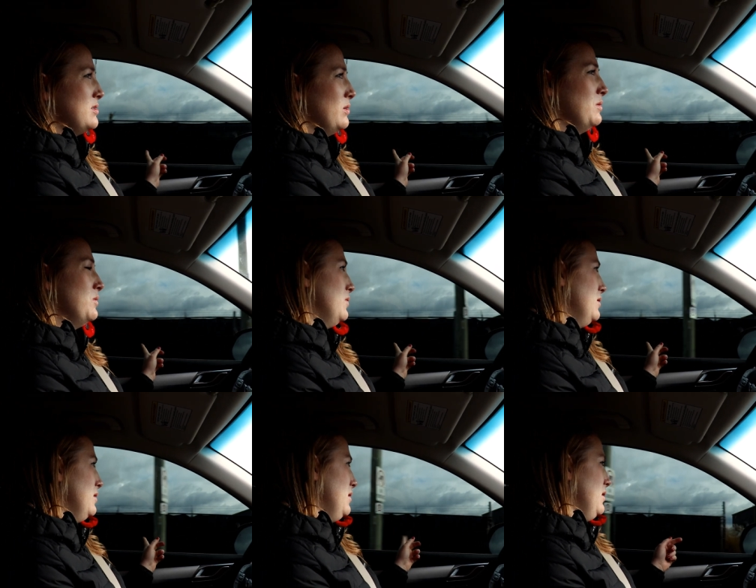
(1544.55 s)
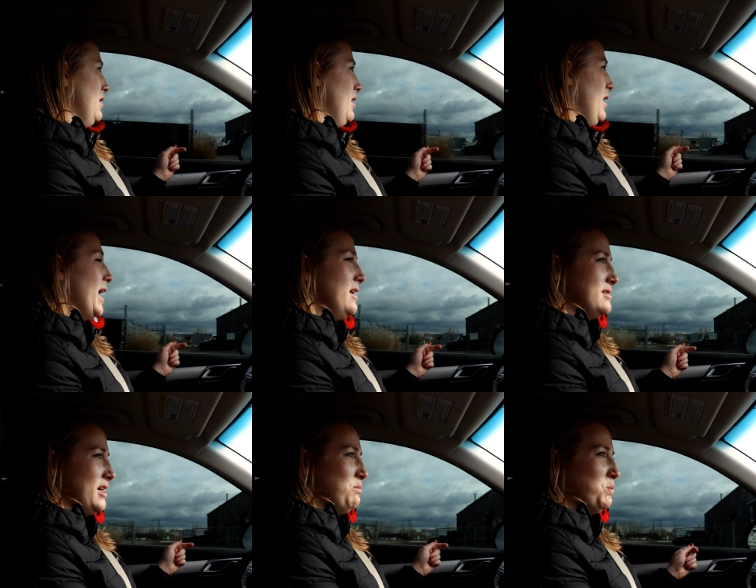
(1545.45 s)
So
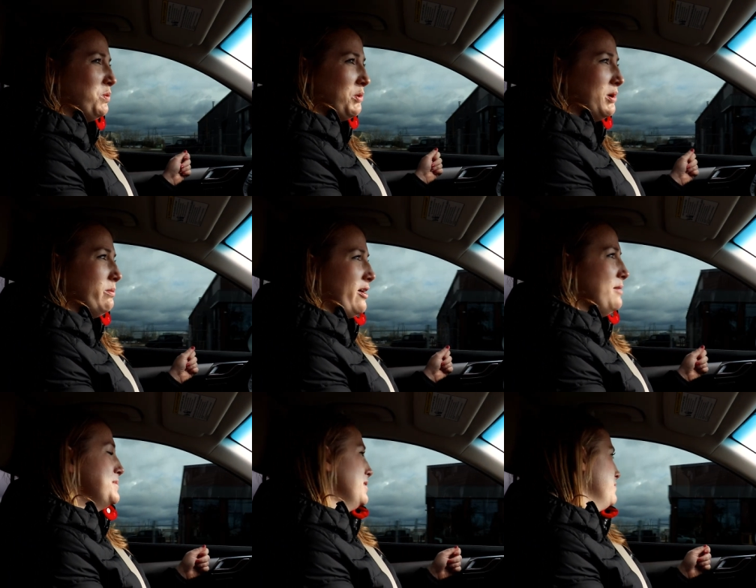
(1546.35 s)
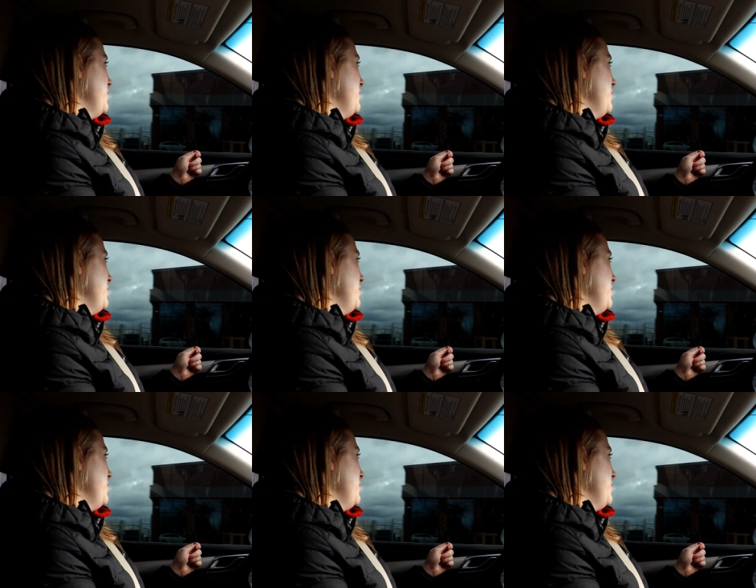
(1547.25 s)
anytime a brewery pops up